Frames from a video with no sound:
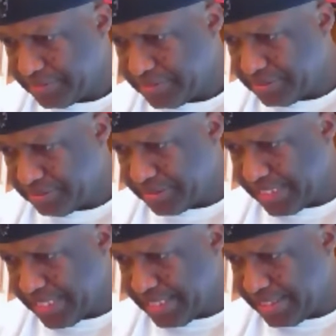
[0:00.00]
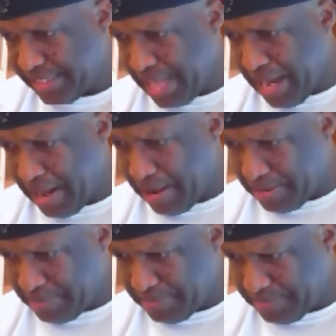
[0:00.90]
don't see anything
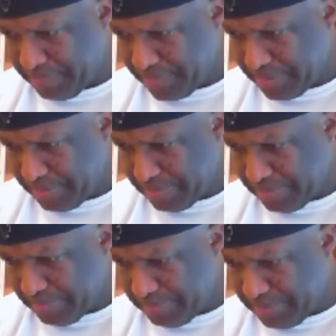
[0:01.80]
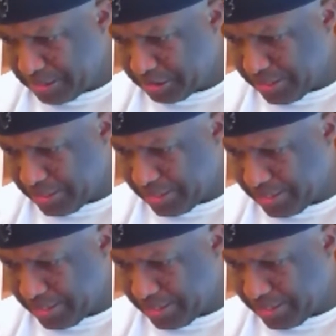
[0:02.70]
there mentioning the